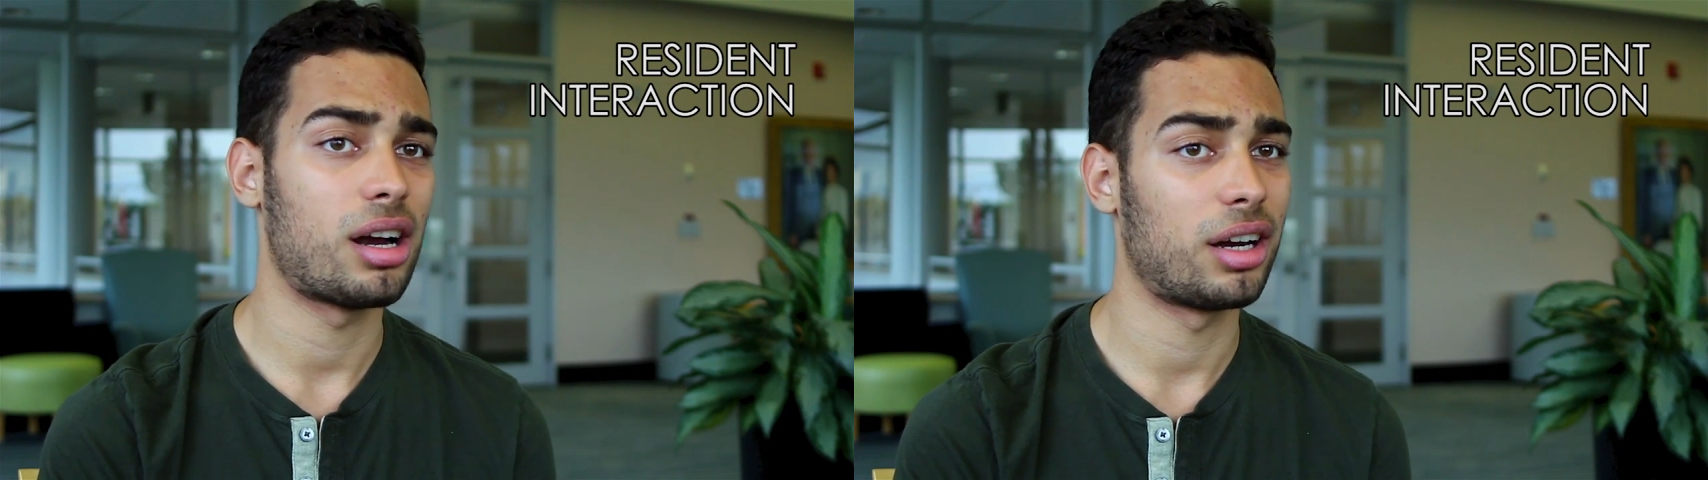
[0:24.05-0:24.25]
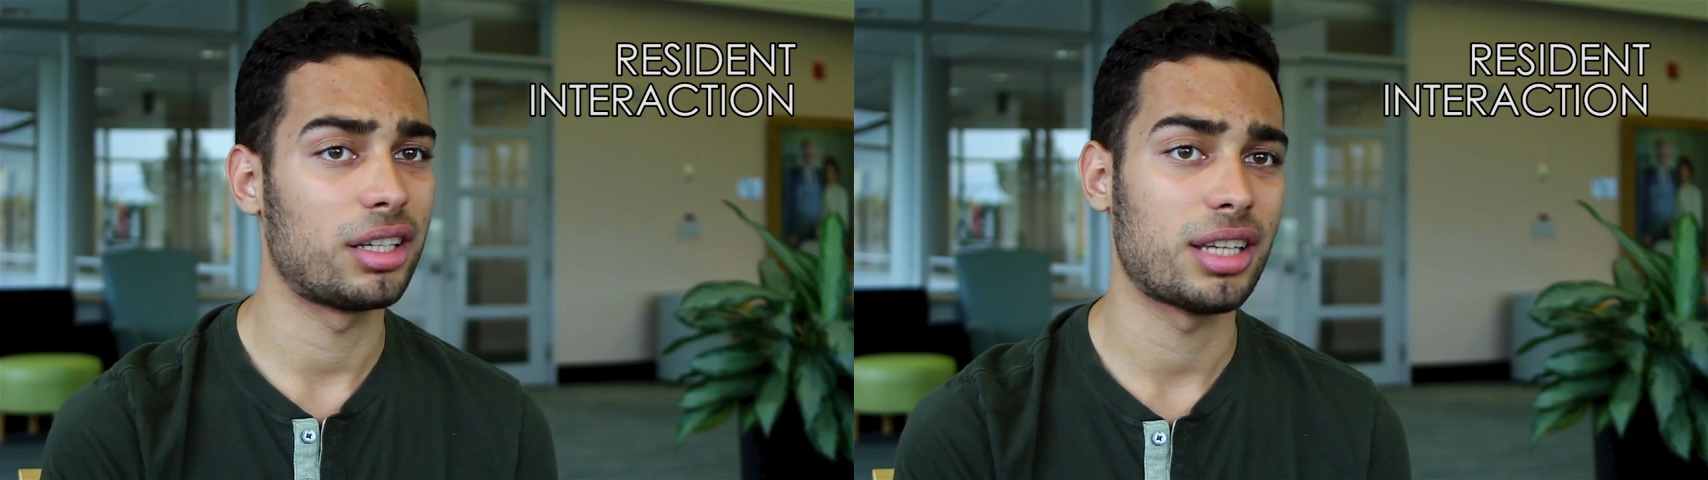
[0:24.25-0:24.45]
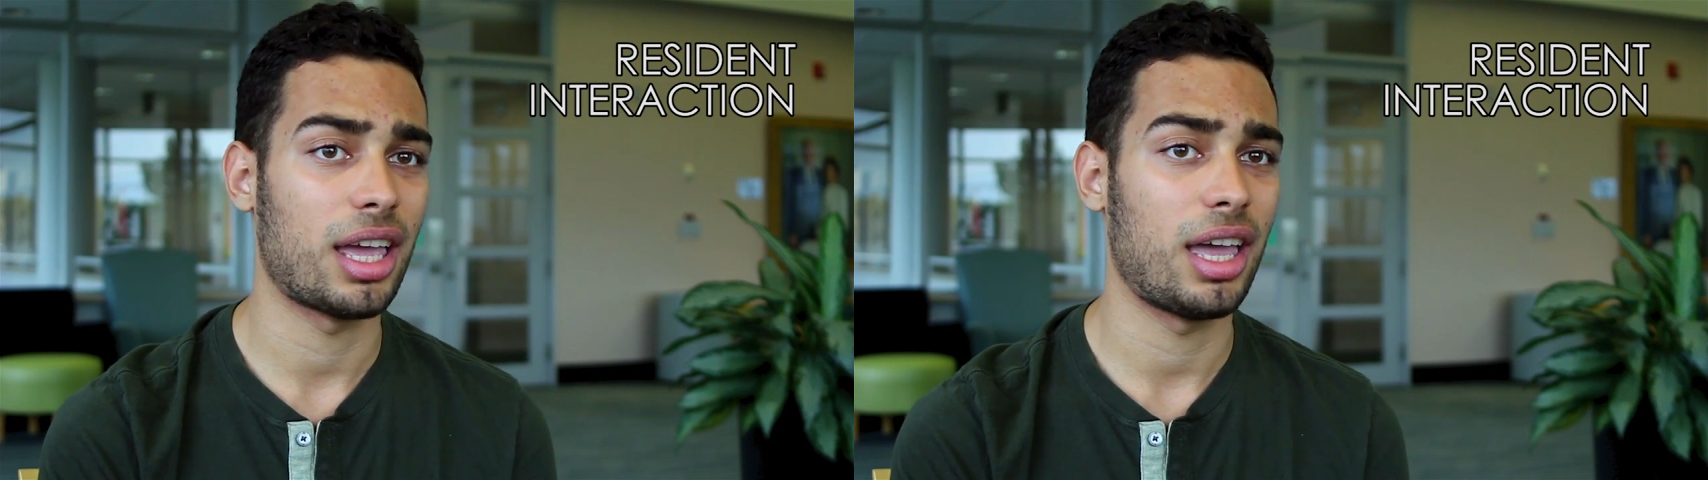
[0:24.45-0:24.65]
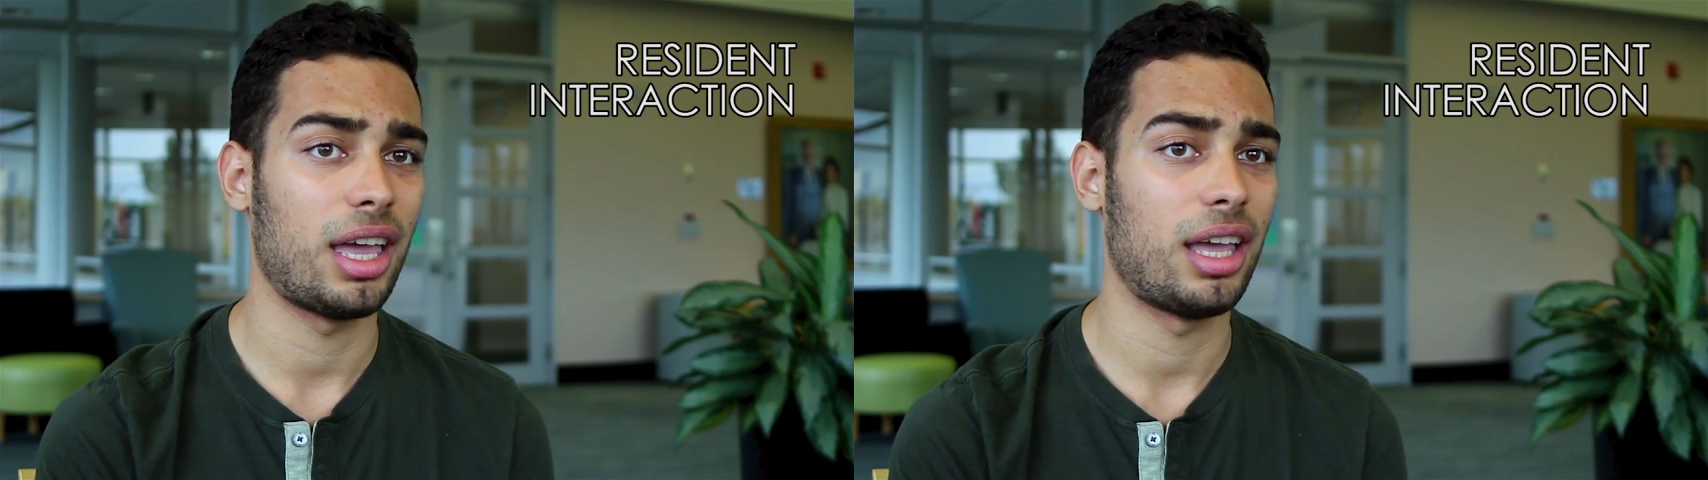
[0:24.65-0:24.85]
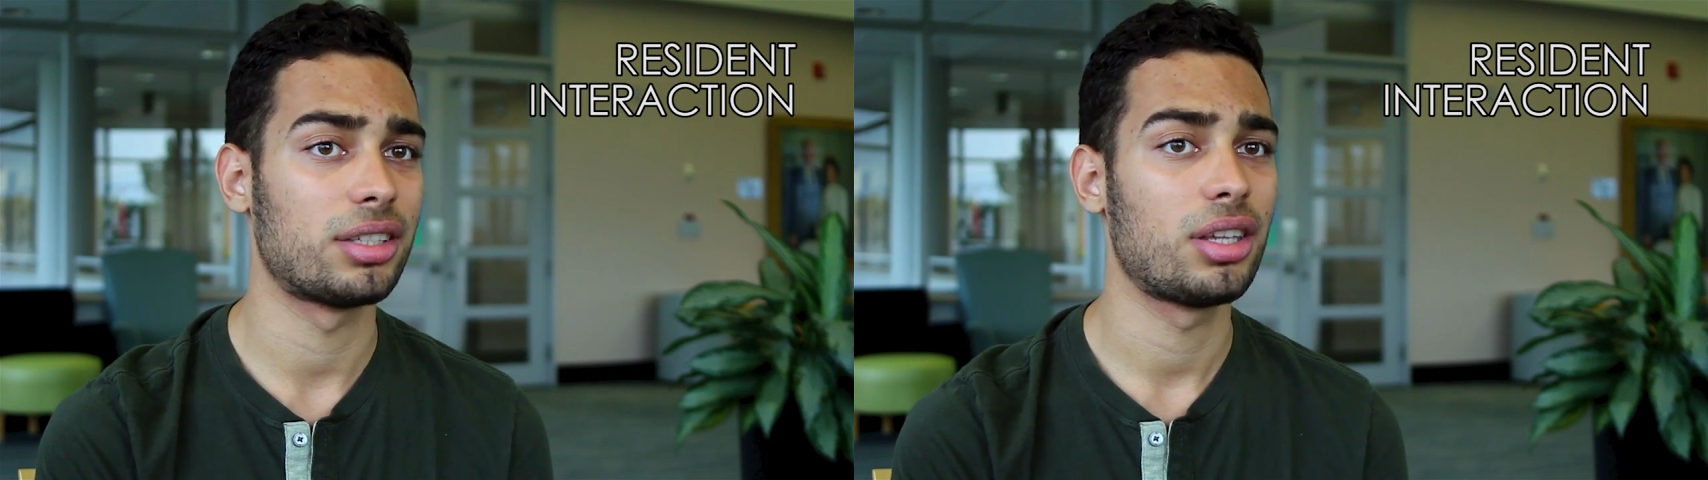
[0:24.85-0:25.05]

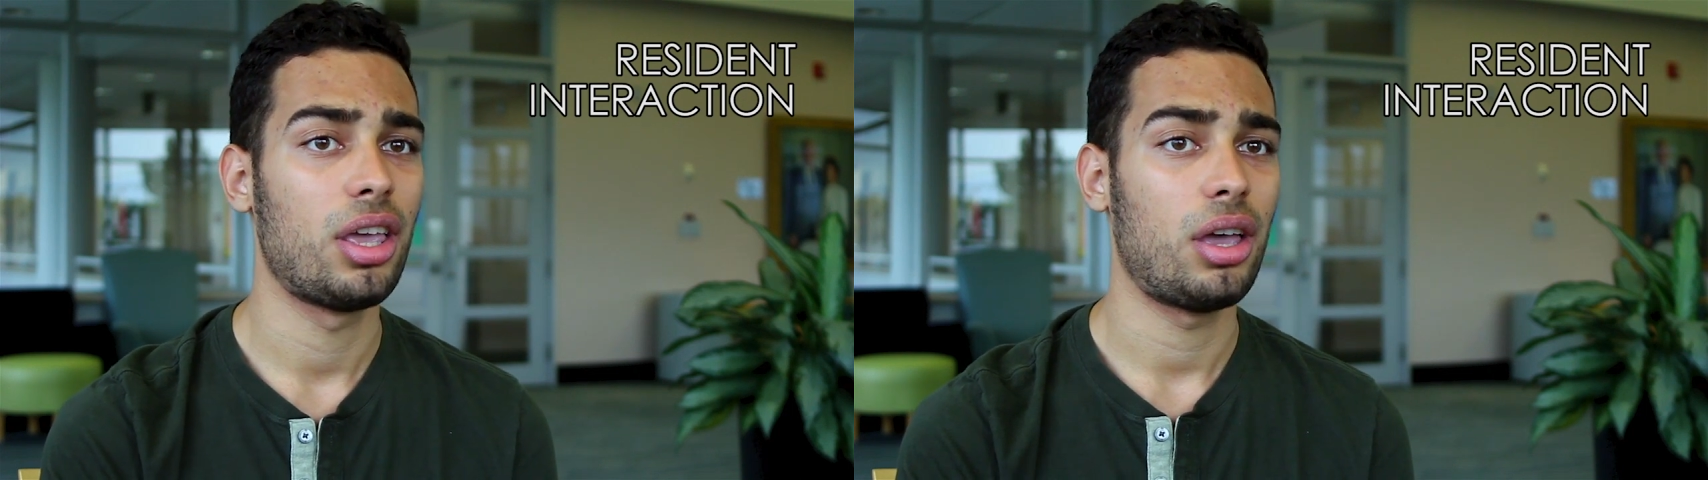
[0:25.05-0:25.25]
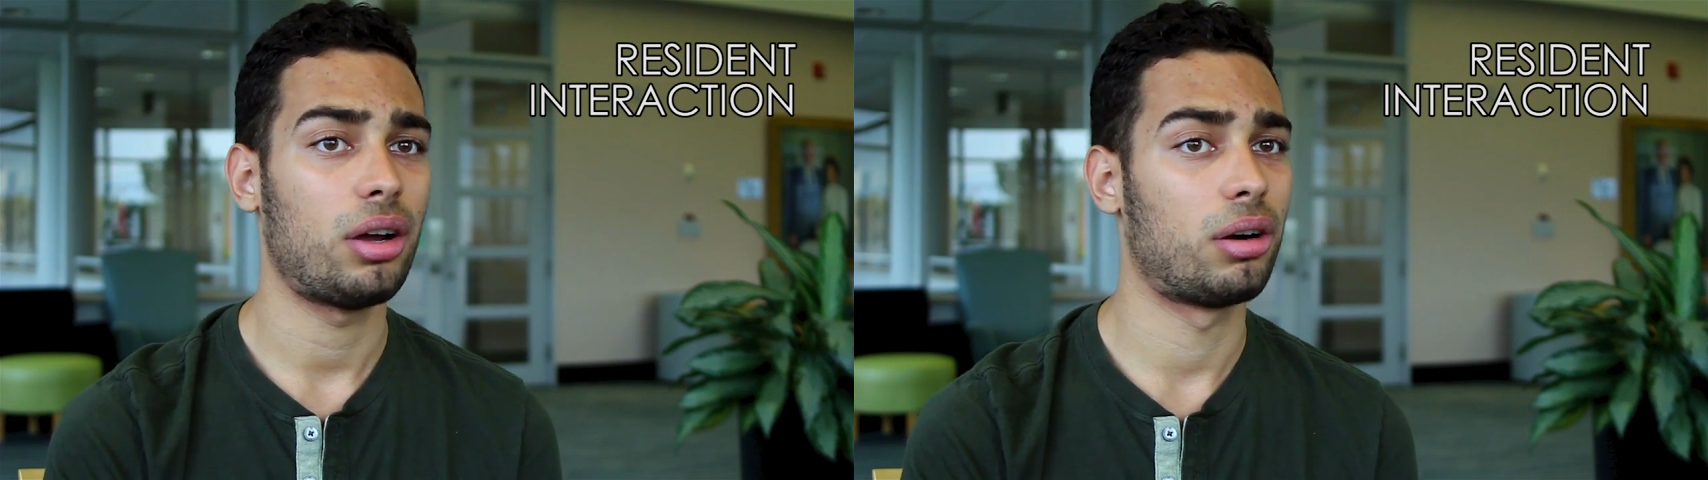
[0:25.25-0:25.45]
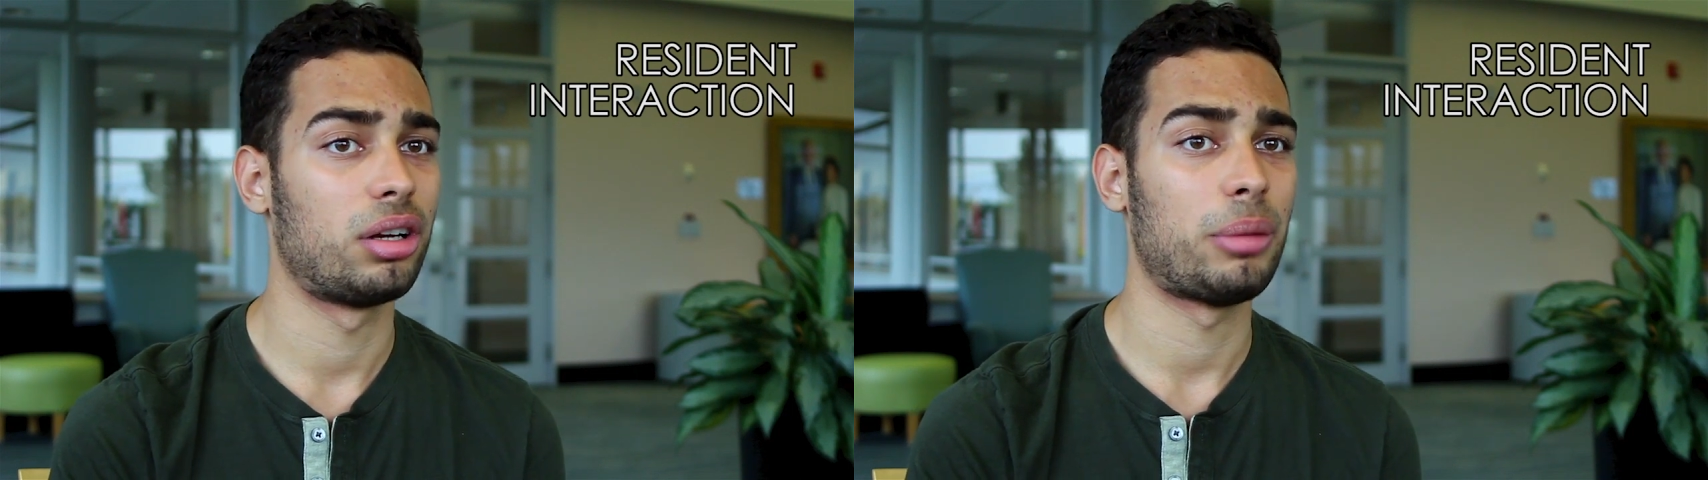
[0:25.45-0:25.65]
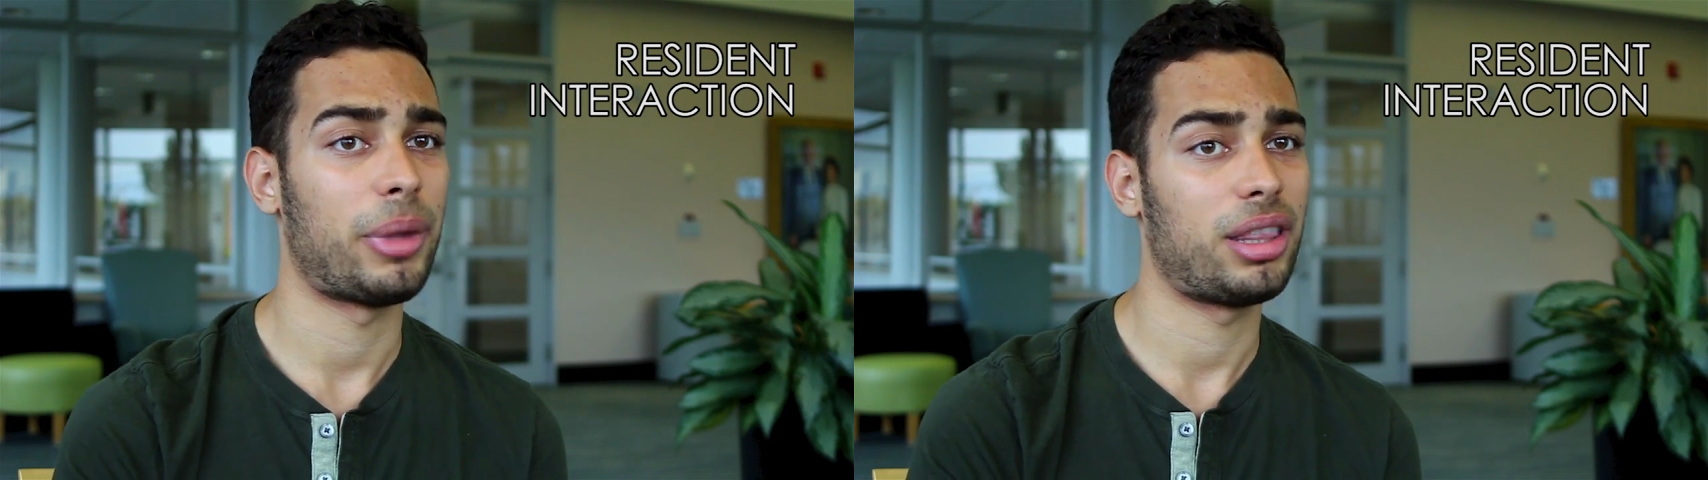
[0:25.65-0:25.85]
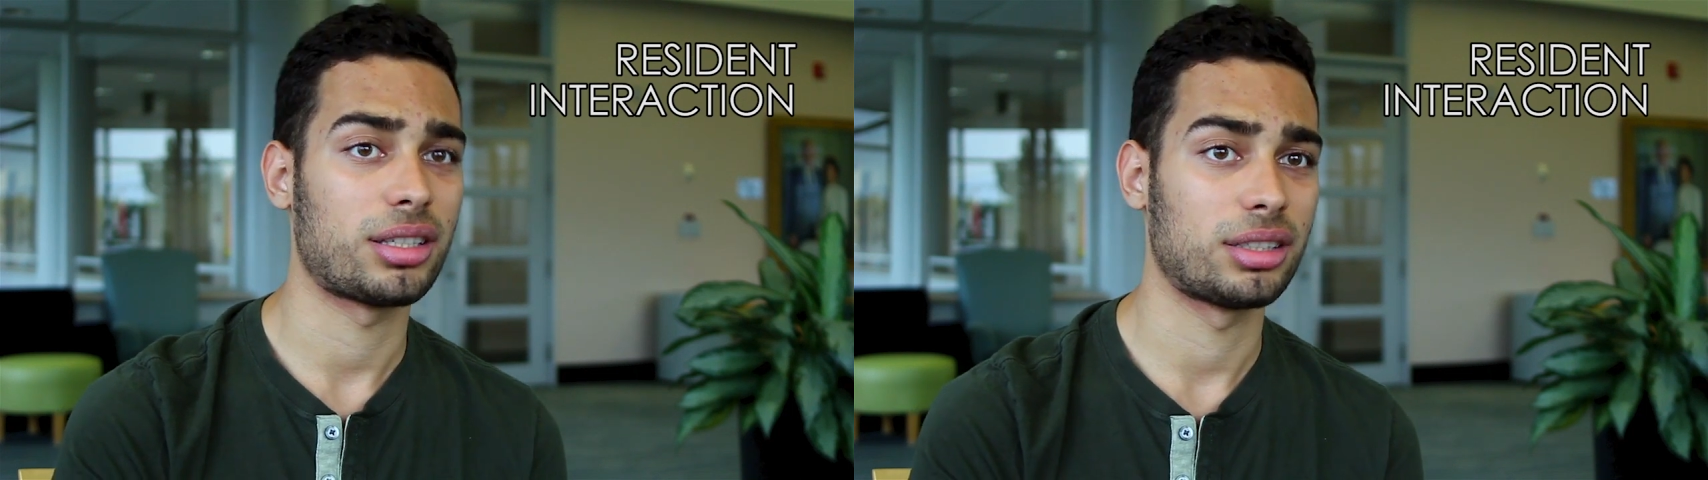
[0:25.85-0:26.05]
RSAs, or the
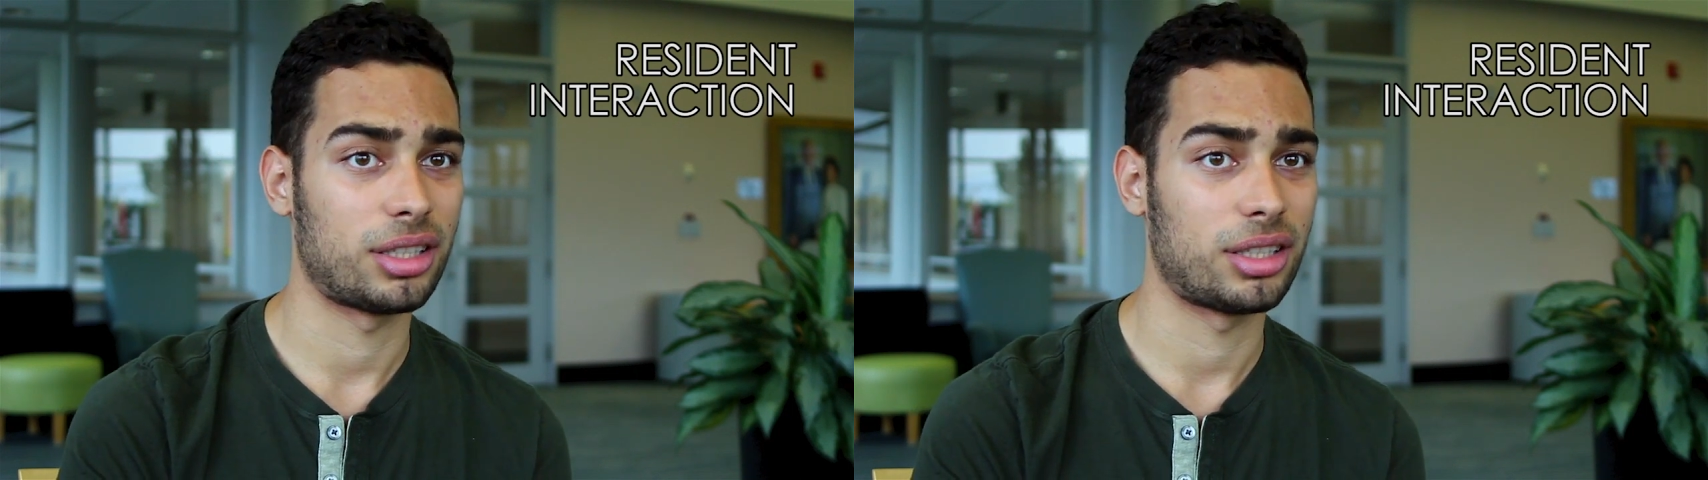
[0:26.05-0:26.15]
main desk